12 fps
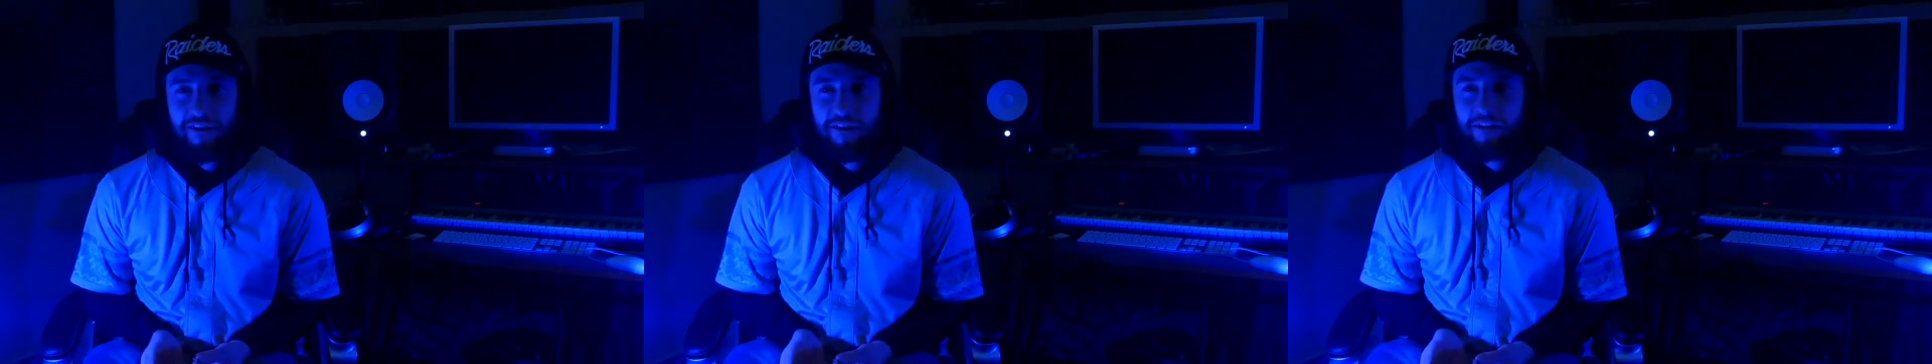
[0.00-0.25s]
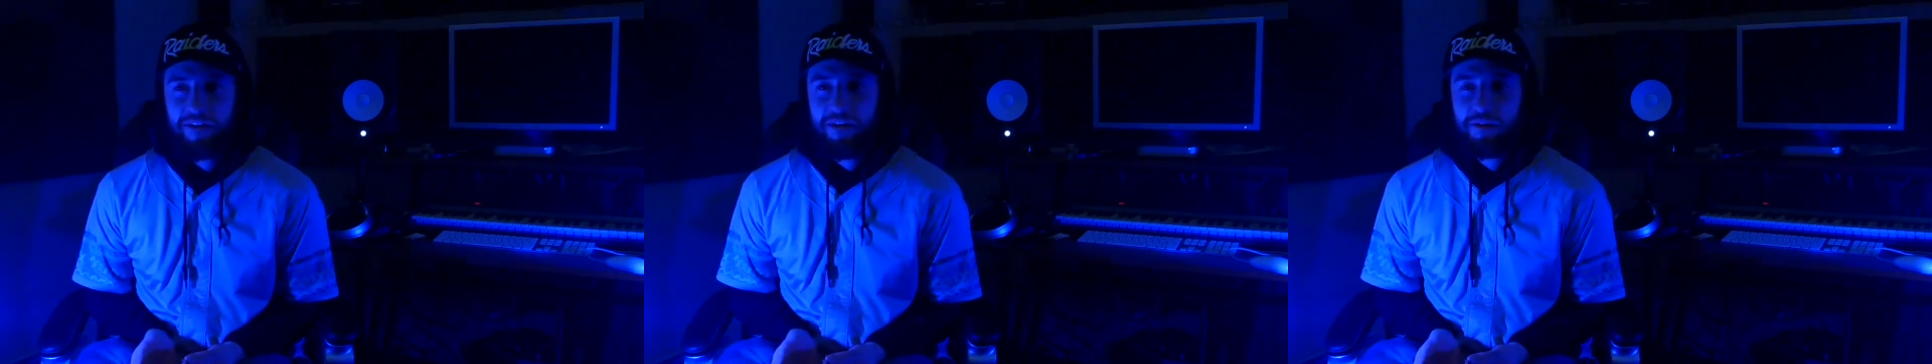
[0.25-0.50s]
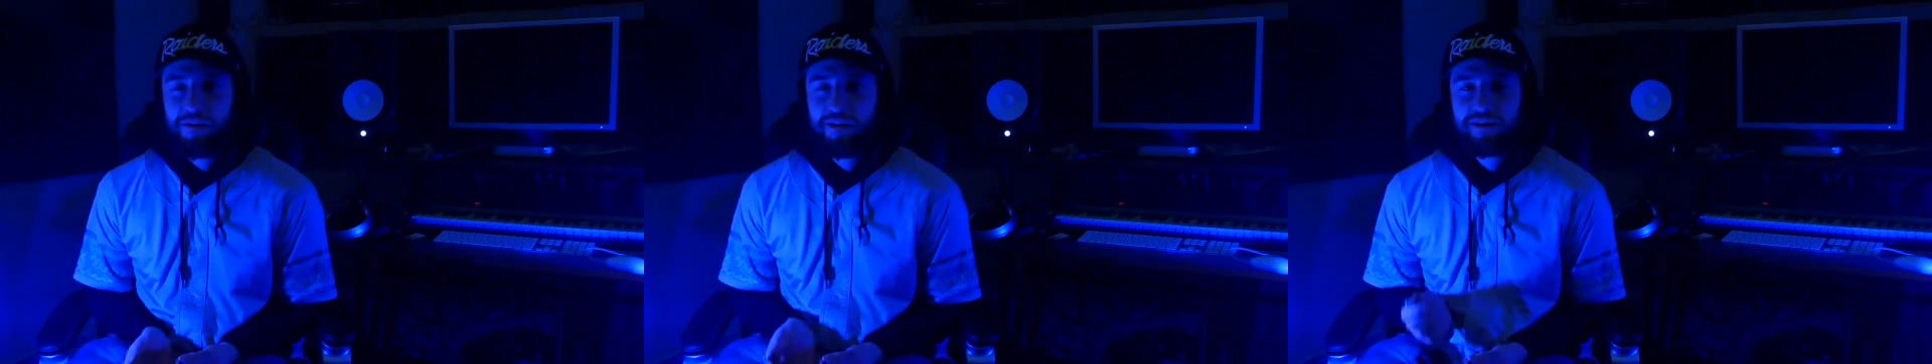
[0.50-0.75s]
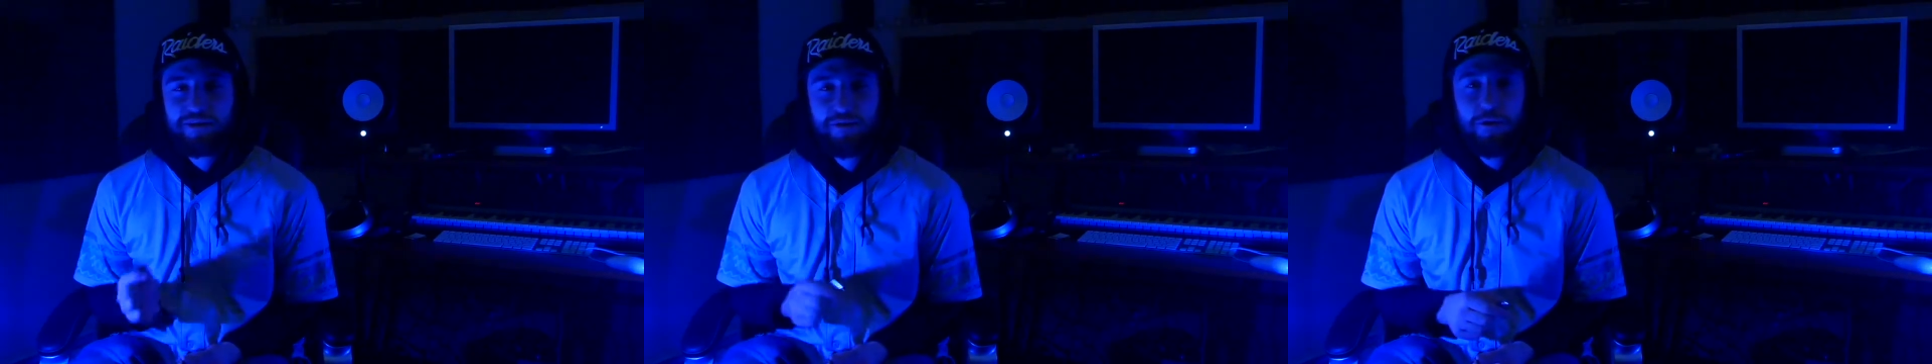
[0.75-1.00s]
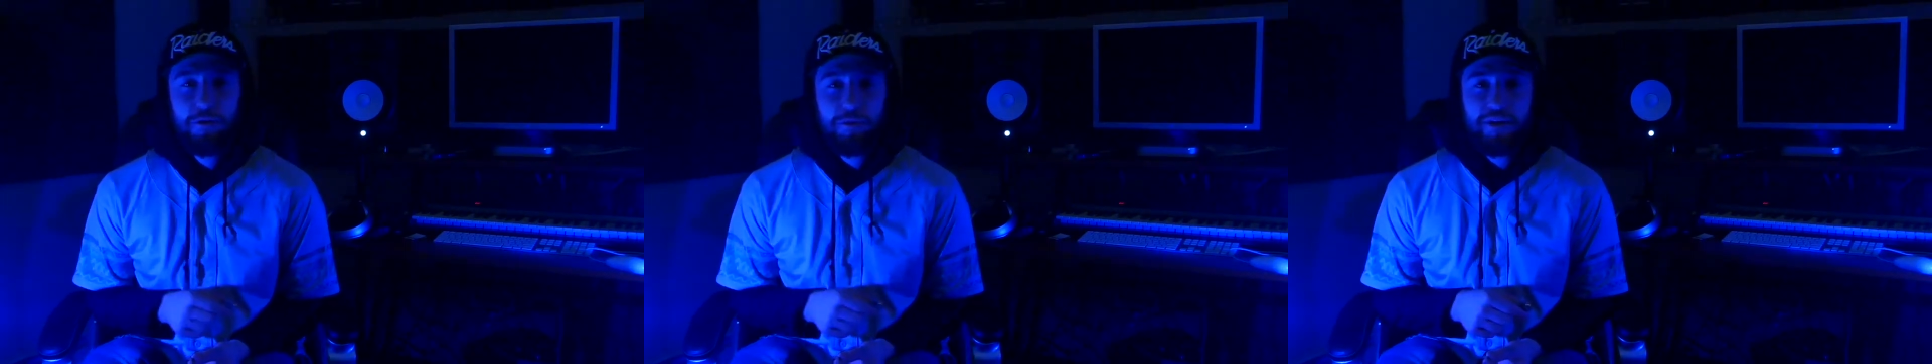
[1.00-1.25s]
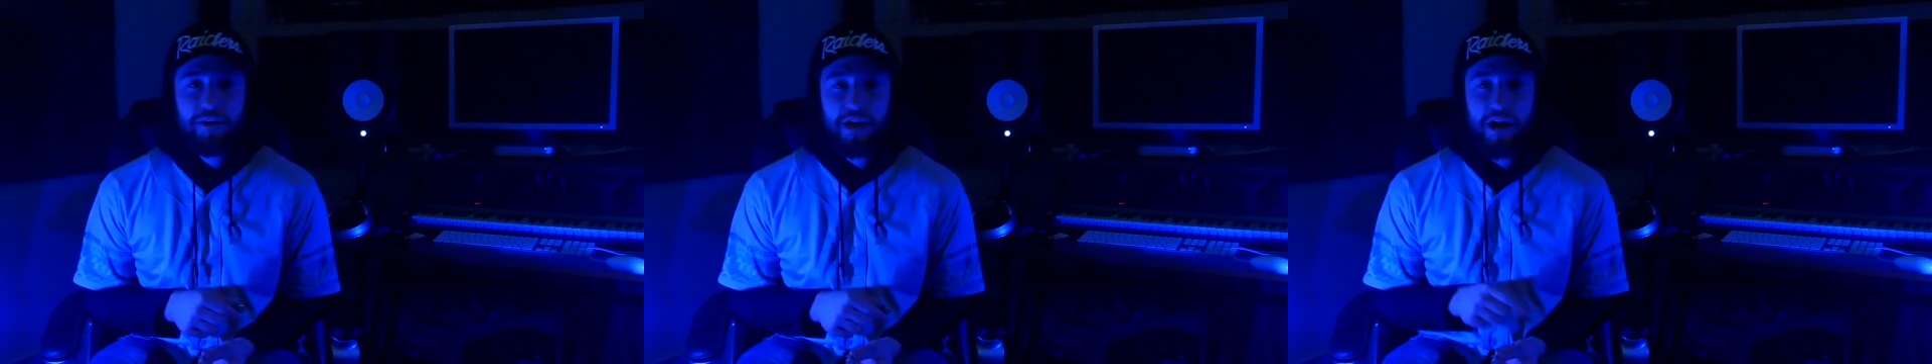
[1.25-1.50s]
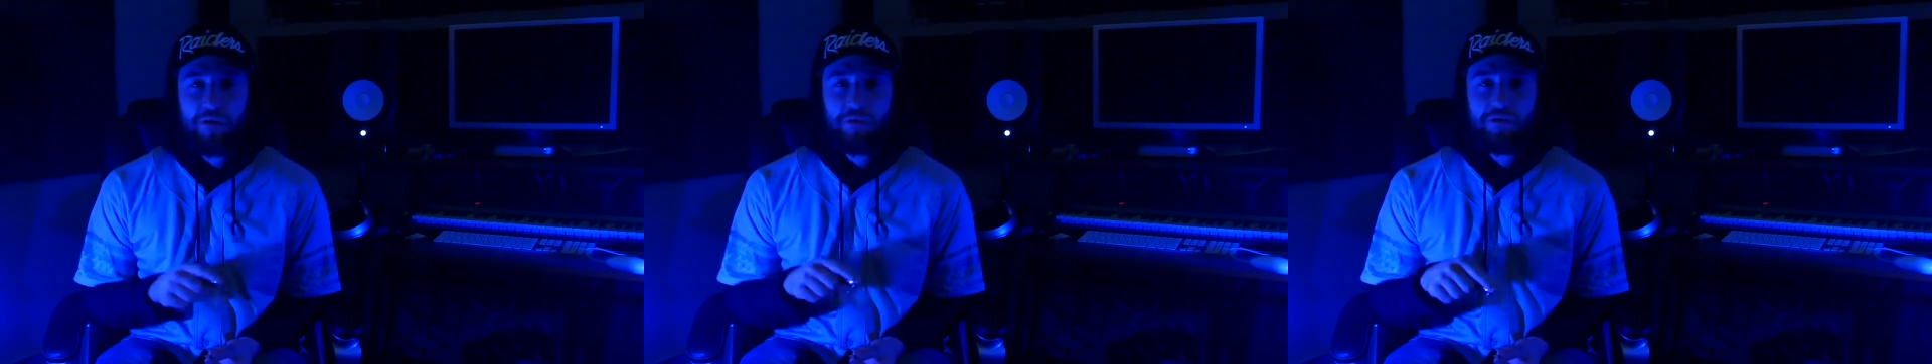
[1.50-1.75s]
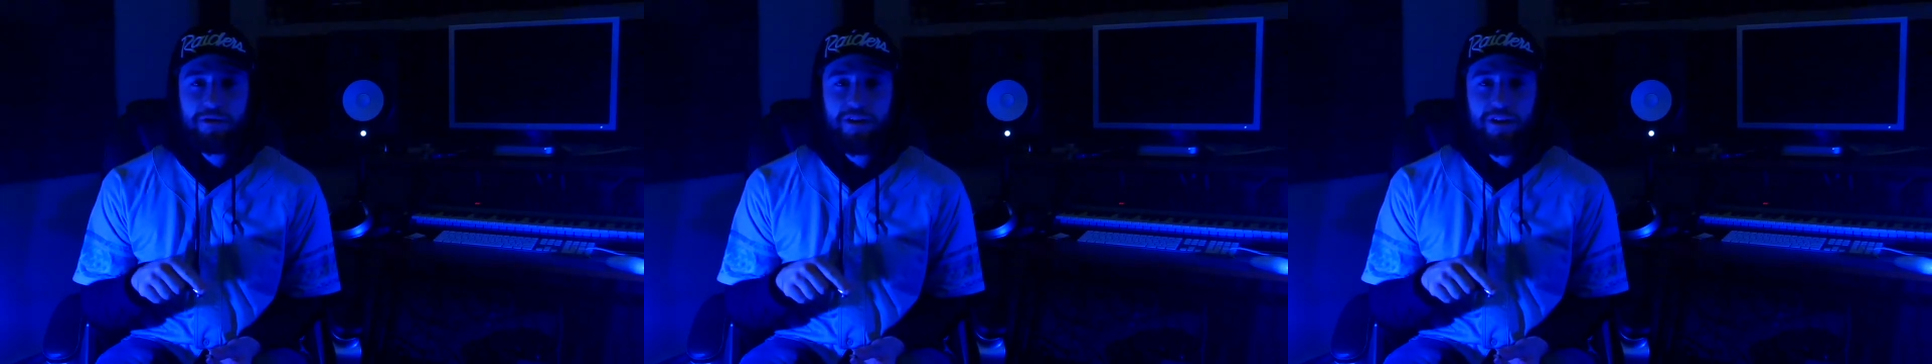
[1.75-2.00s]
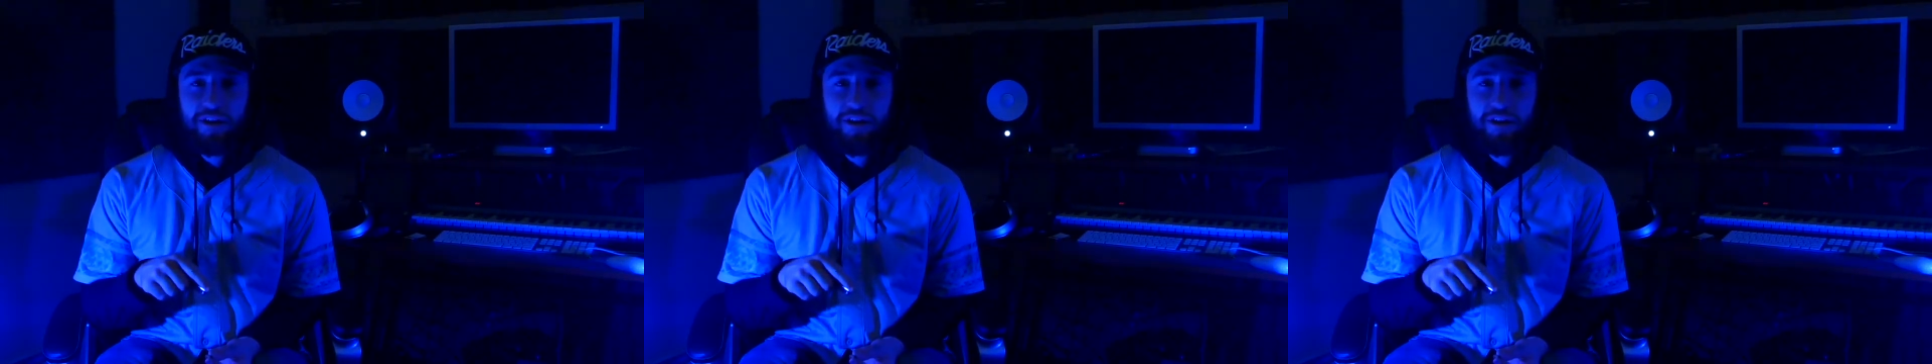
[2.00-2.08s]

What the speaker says: and then when I sold weed, I would